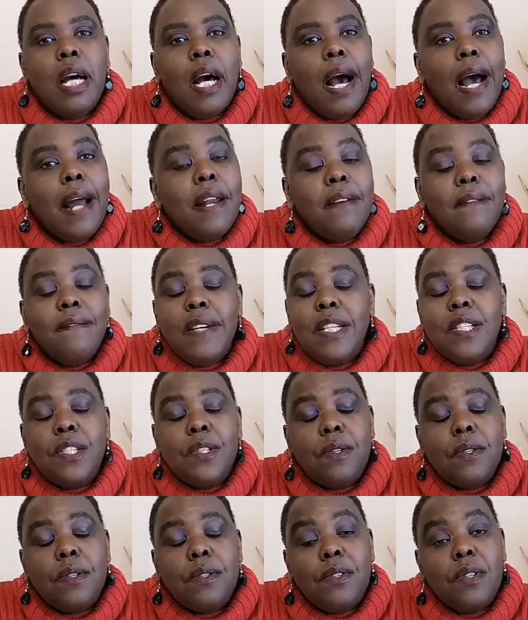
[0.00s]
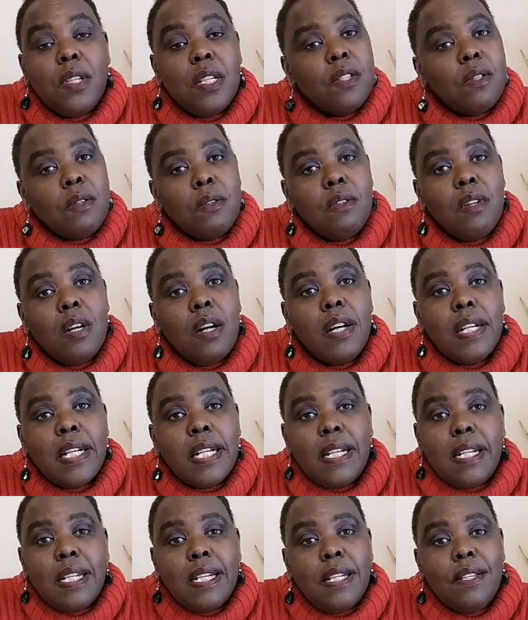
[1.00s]
And even during school
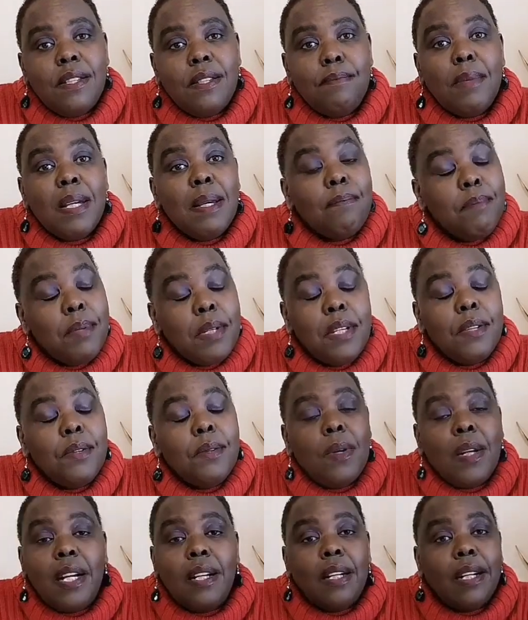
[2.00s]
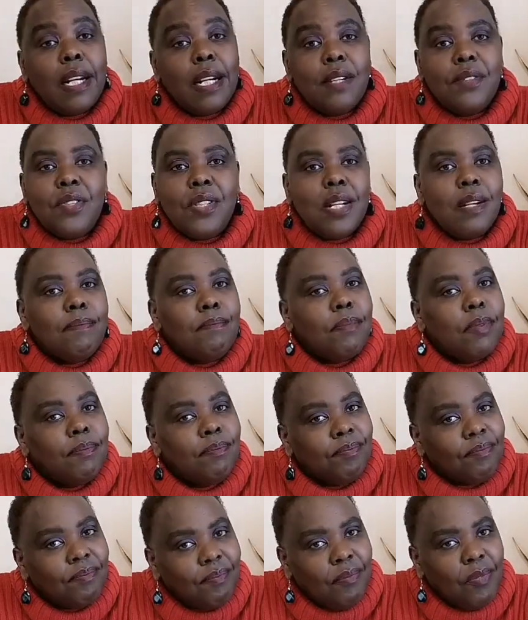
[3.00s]
holidays, maybe you can catch up
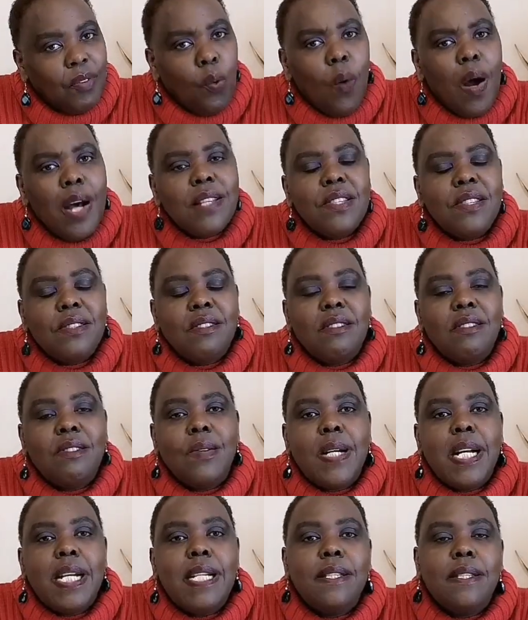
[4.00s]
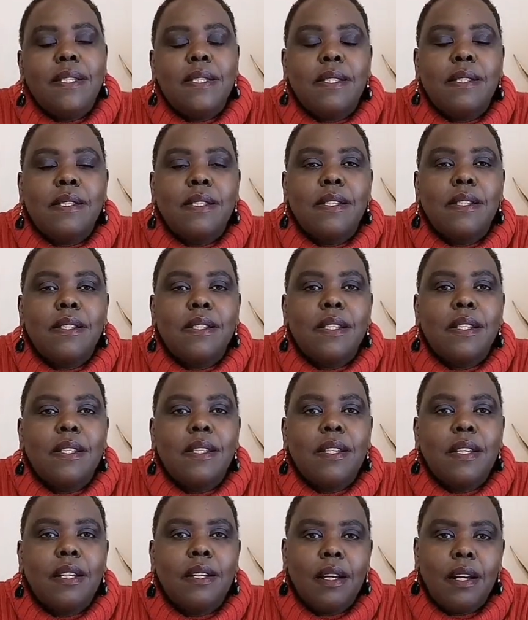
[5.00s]
once or twice.
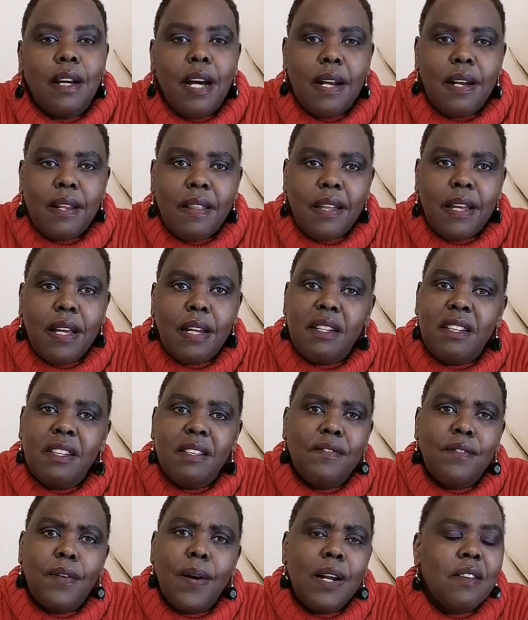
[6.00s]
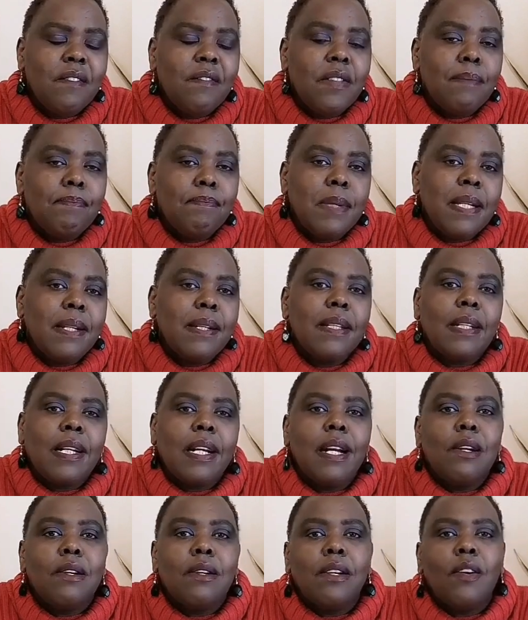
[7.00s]
And then if one of the parent
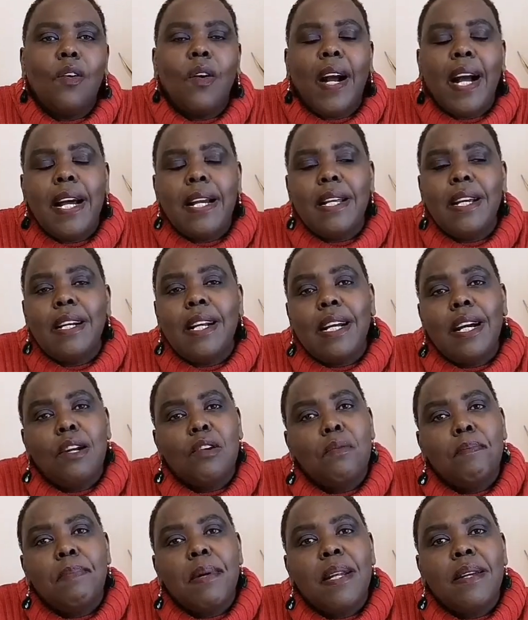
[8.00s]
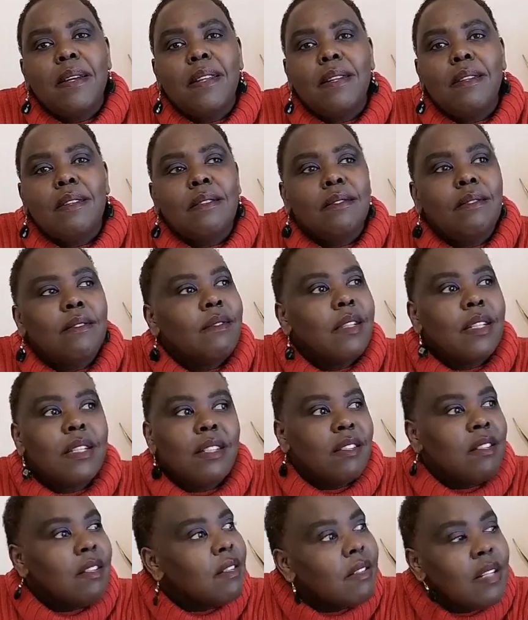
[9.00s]
or guardian can open the
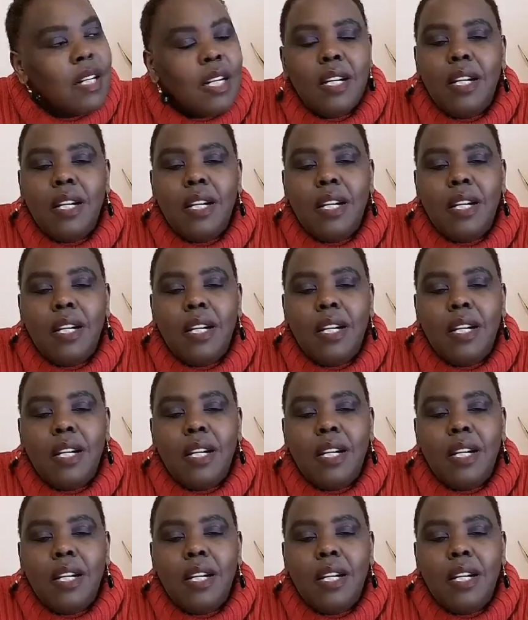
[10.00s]
door,